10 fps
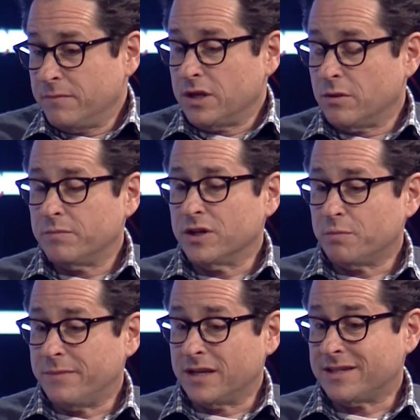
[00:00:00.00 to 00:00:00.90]
you know, this
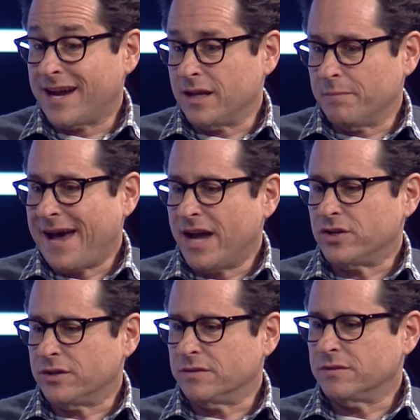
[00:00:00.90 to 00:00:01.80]
exciting
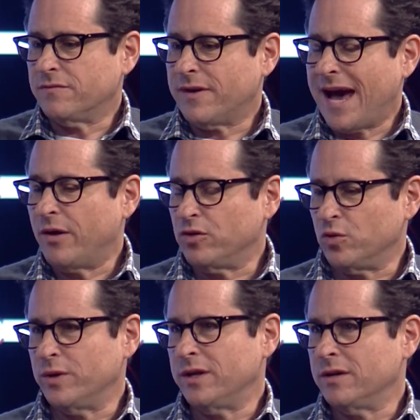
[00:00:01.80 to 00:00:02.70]
passion of how do
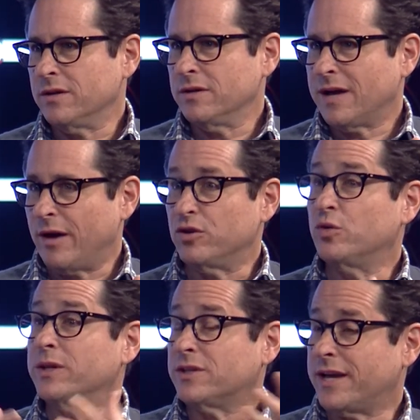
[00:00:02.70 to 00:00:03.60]
we, how do
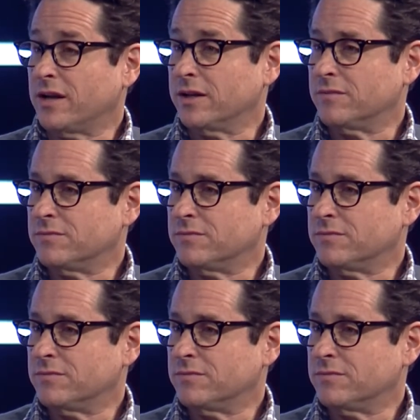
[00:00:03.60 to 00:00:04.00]
we scale it?